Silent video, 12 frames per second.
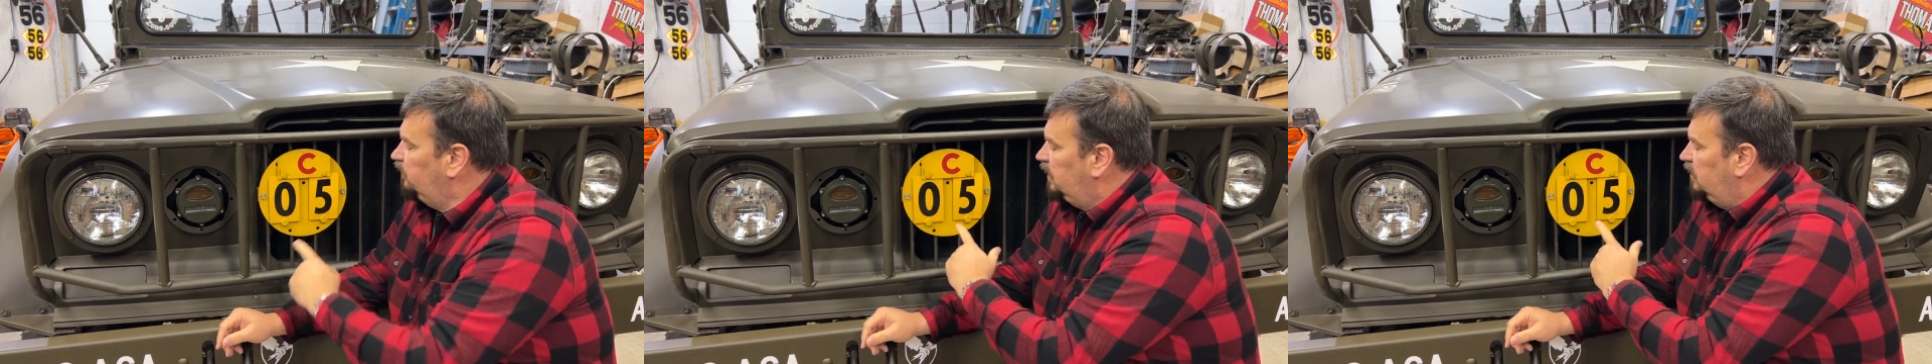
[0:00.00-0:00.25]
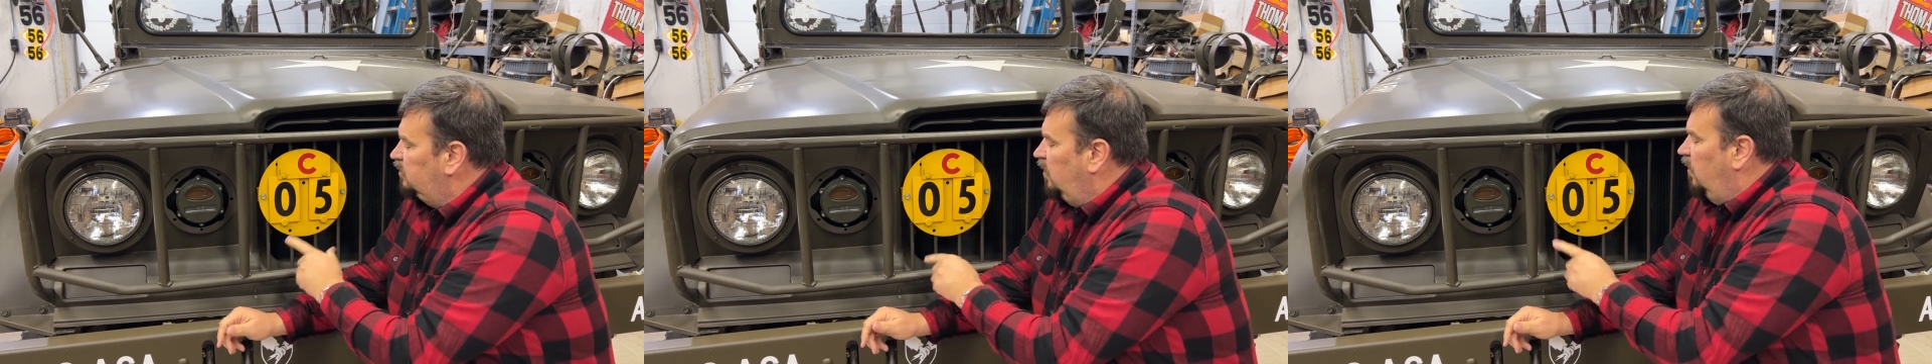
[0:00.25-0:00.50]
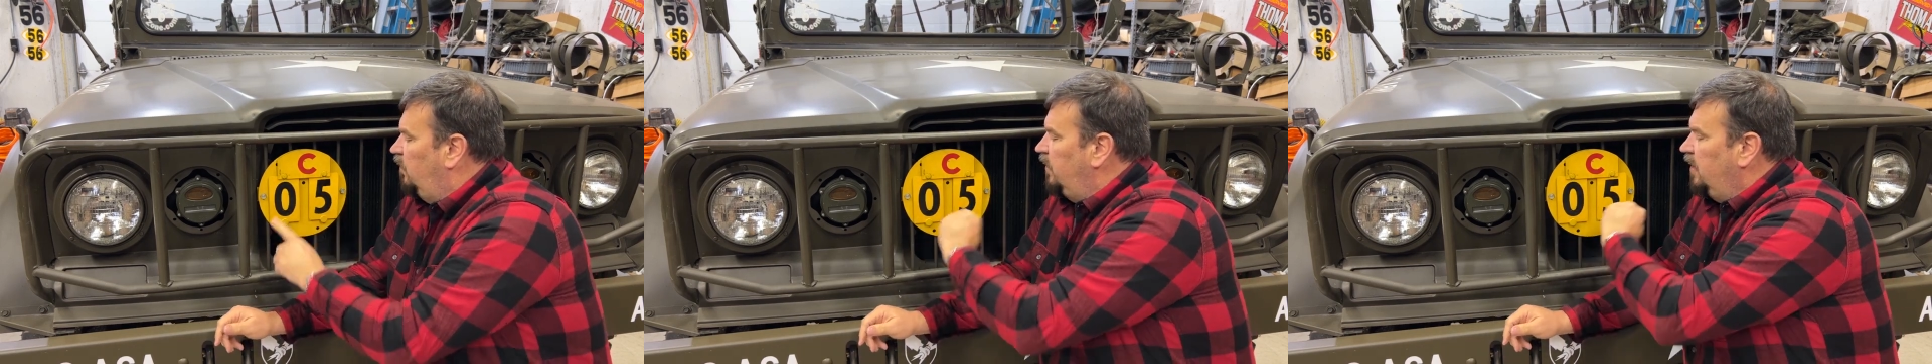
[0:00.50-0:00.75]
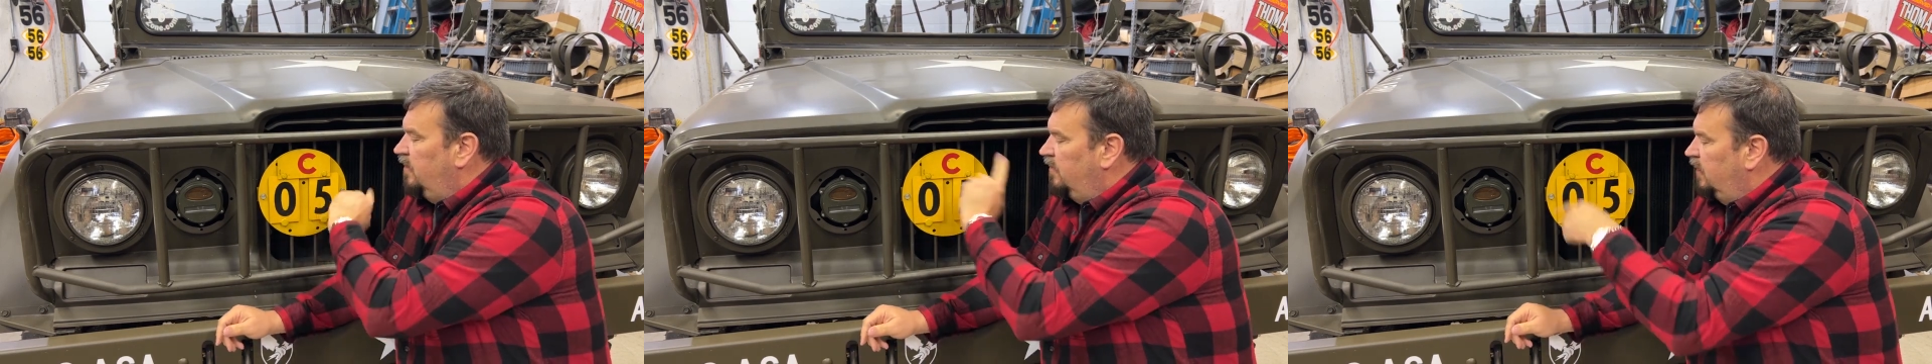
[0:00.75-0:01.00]
So
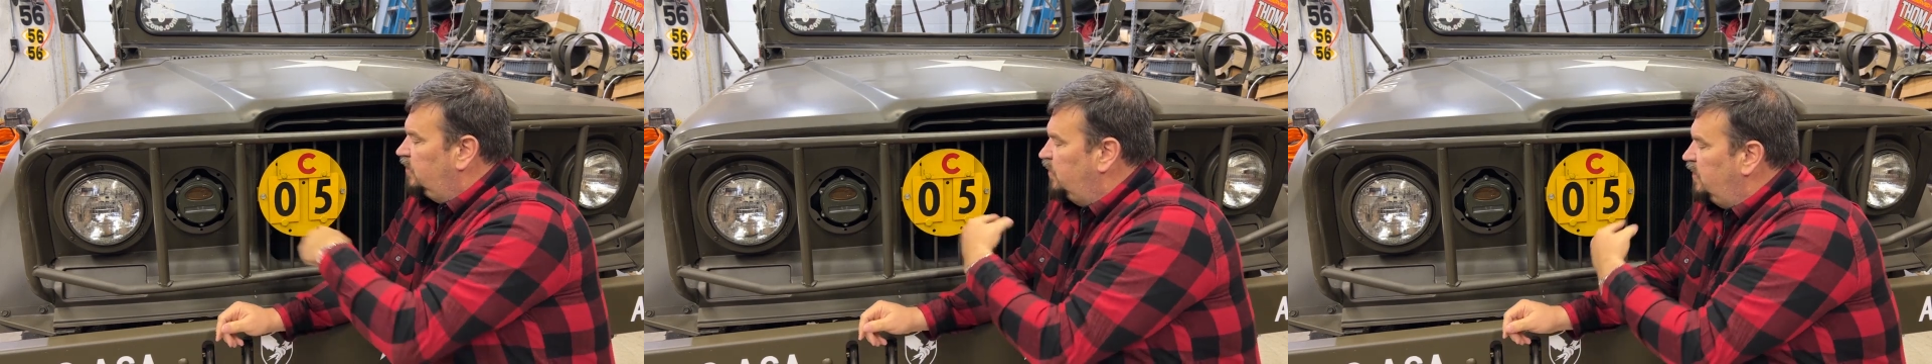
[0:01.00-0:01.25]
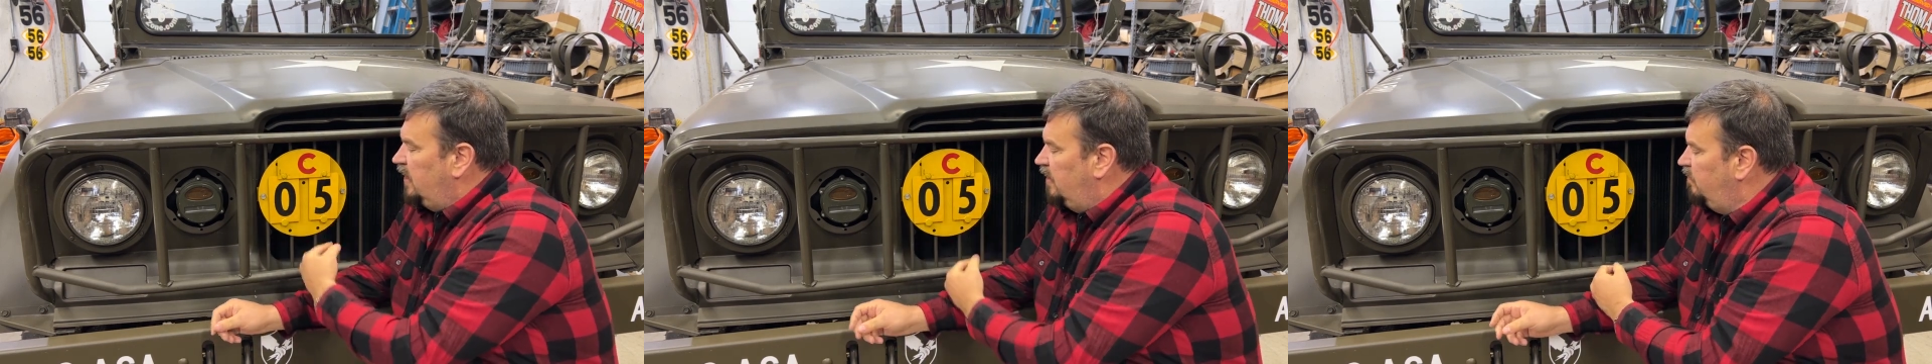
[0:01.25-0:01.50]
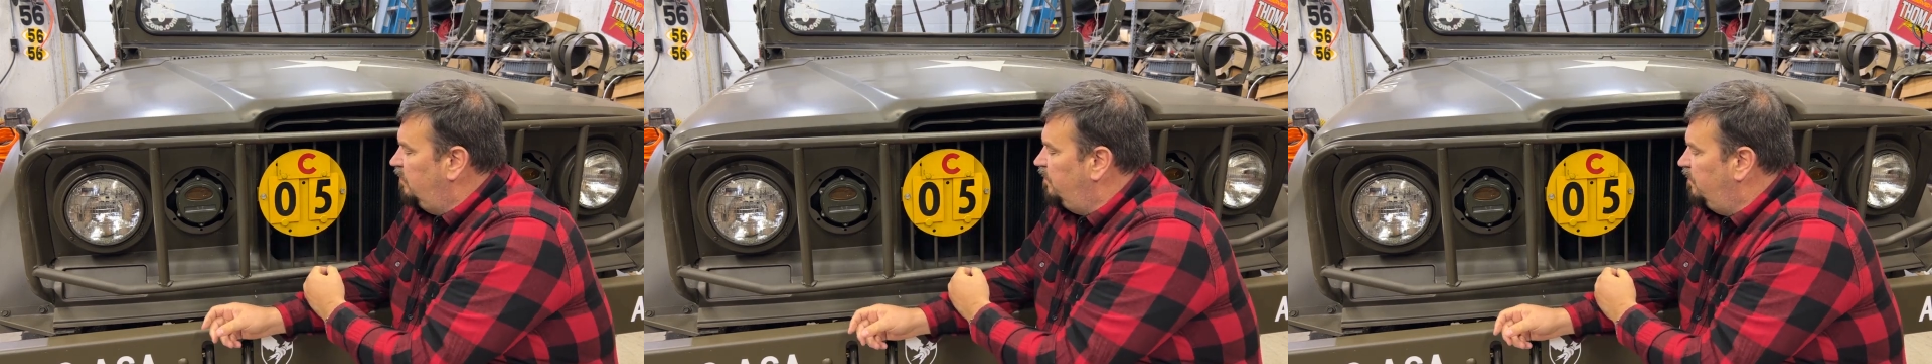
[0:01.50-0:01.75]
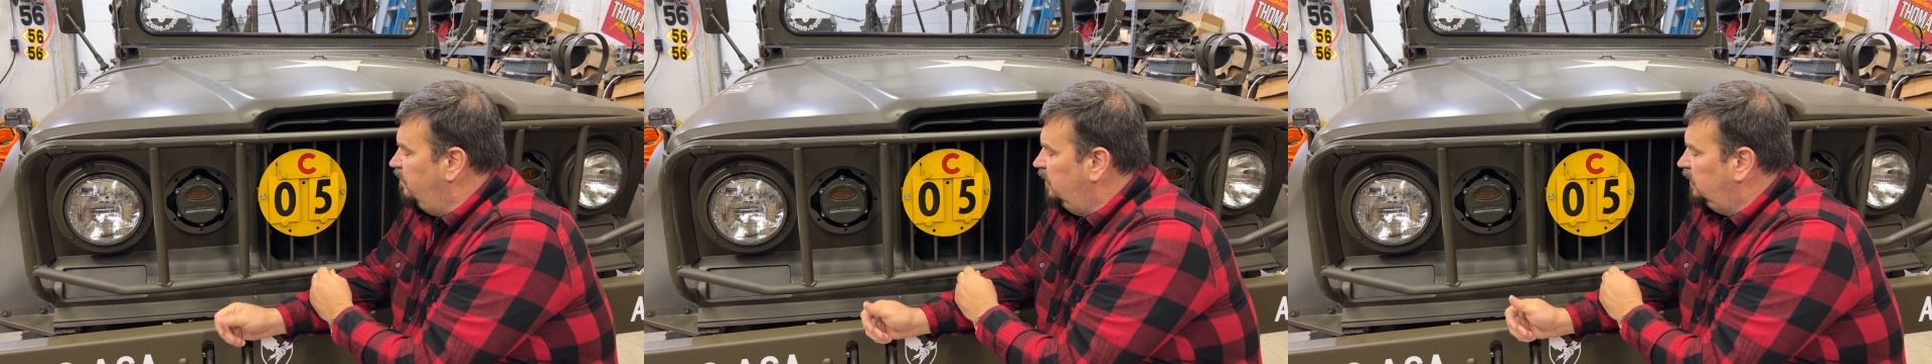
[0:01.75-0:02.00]
this would
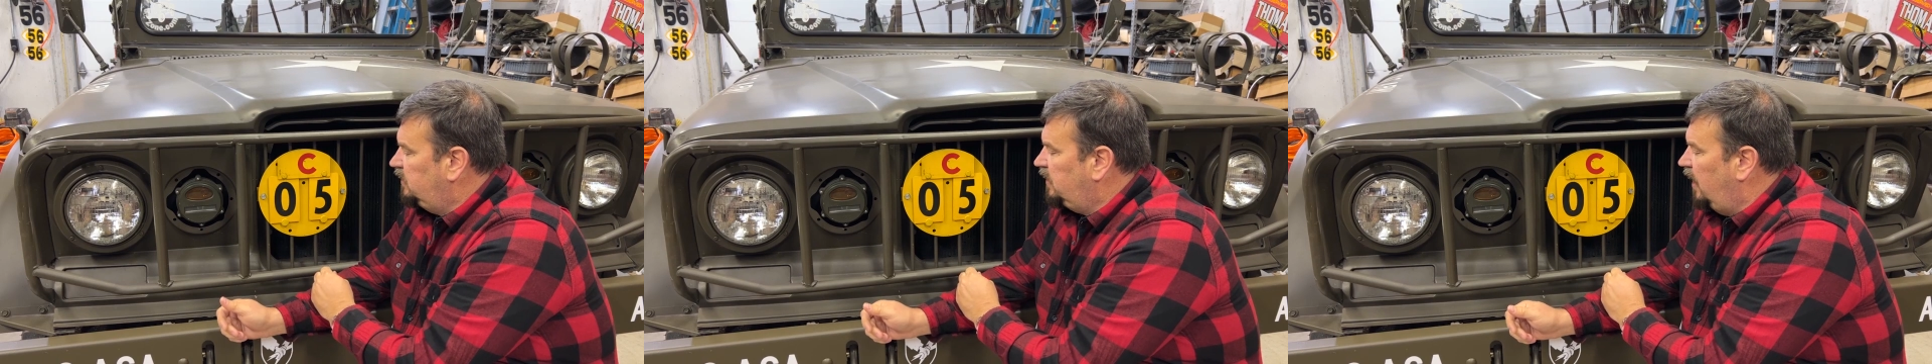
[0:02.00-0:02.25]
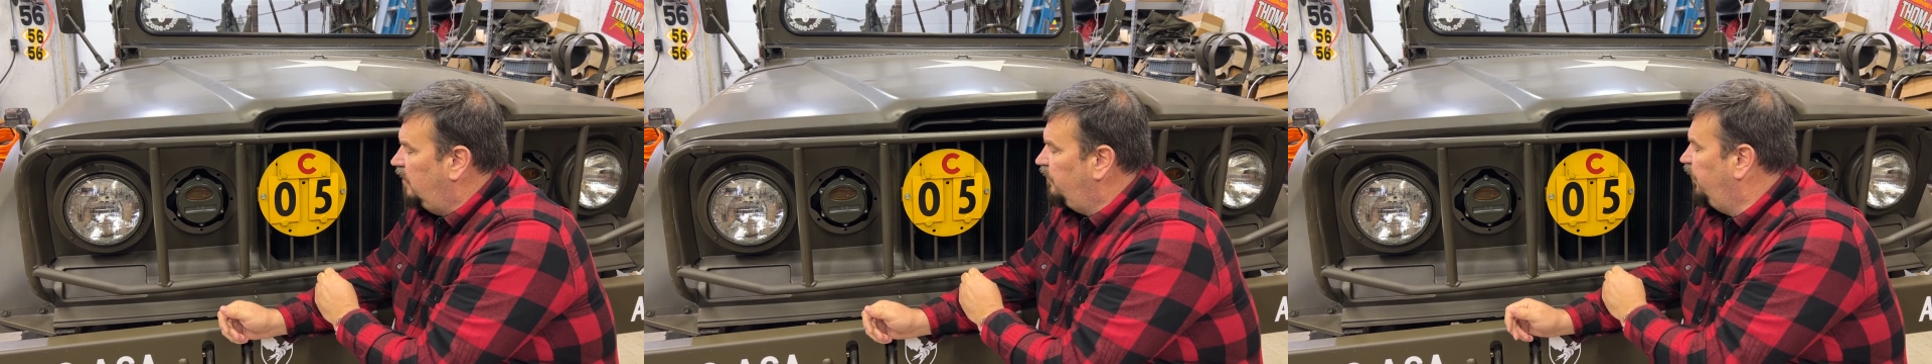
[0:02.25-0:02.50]
then stand